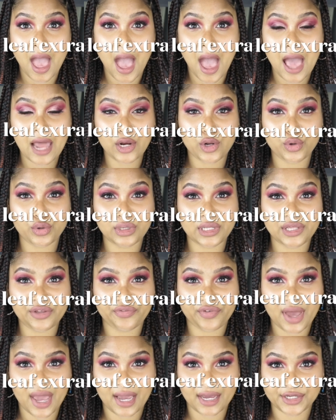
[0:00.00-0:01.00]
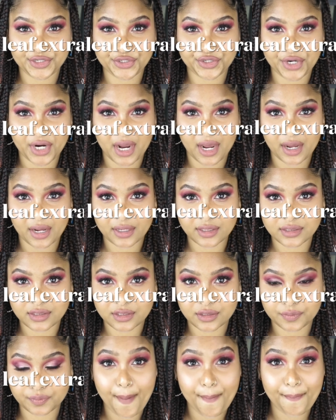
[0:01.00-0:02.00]
aloe leaf
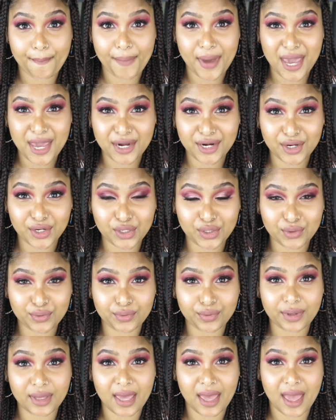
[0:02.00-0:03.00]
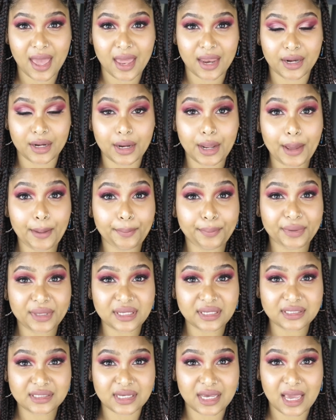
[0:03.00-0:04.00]
extract beta glucan
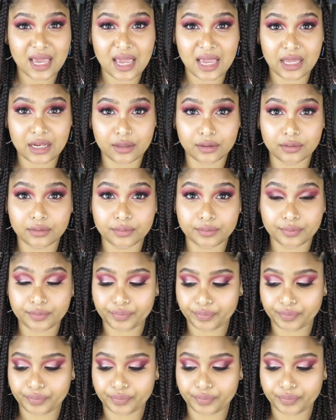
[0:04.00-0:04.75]
betaine